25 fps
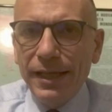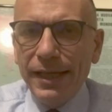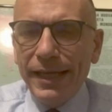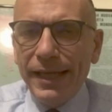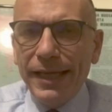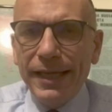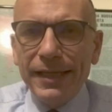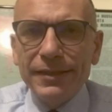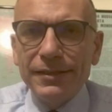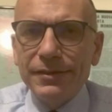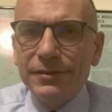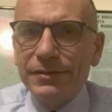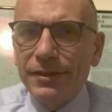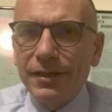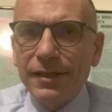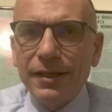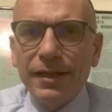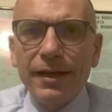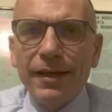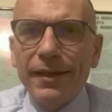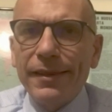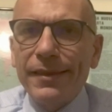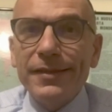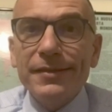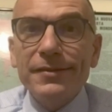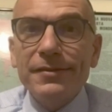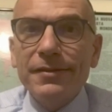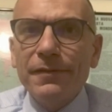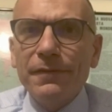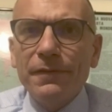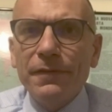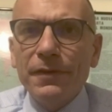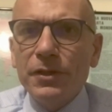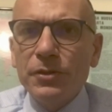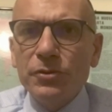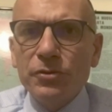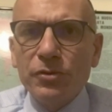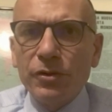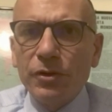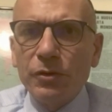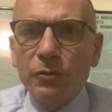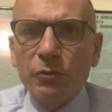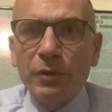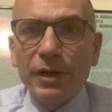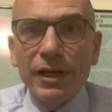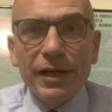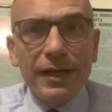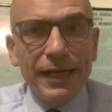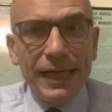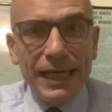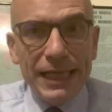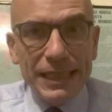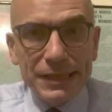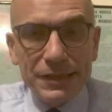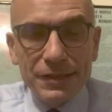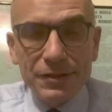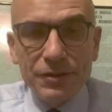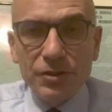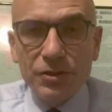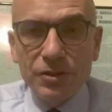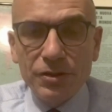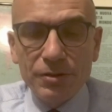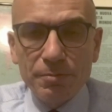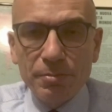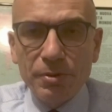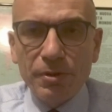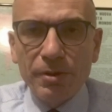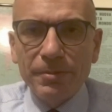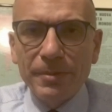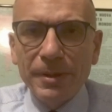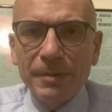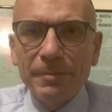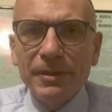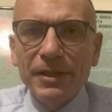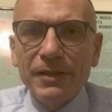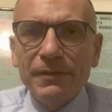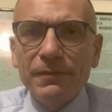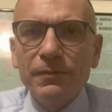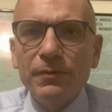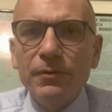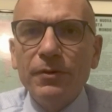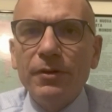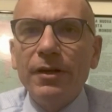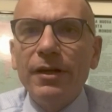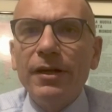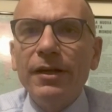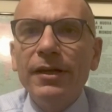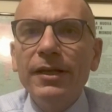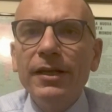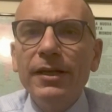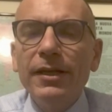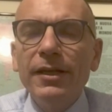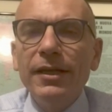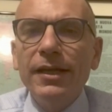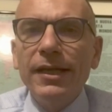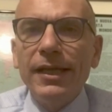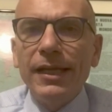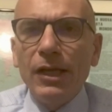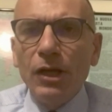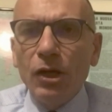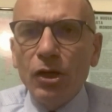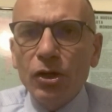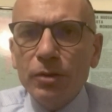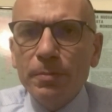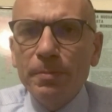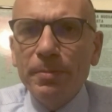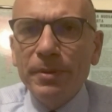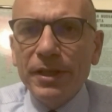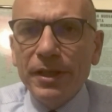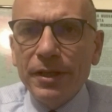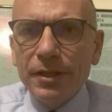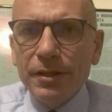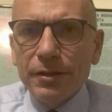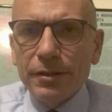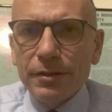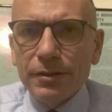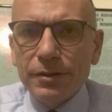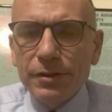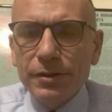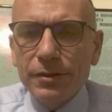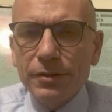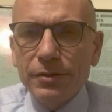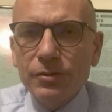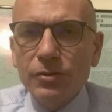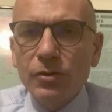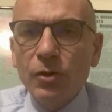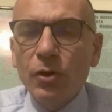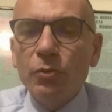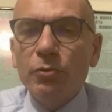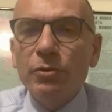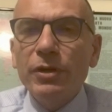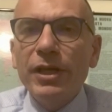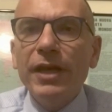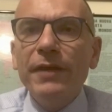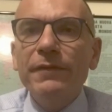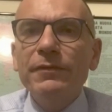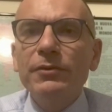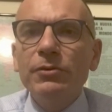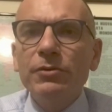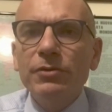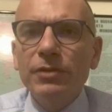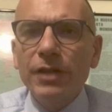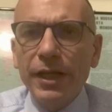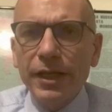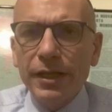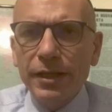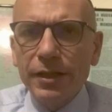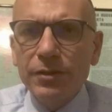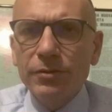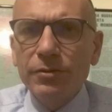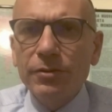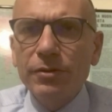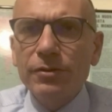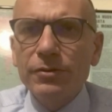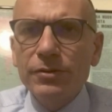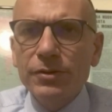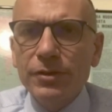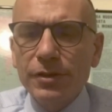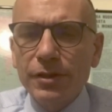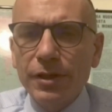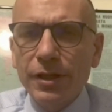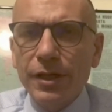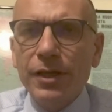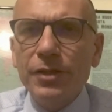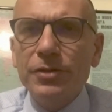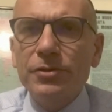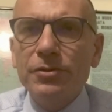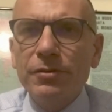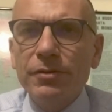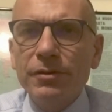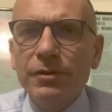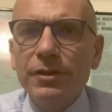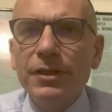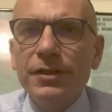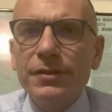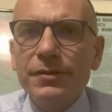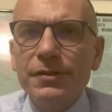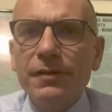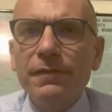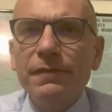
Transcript: And this division will last probably for a long period. So we have to take into consideration this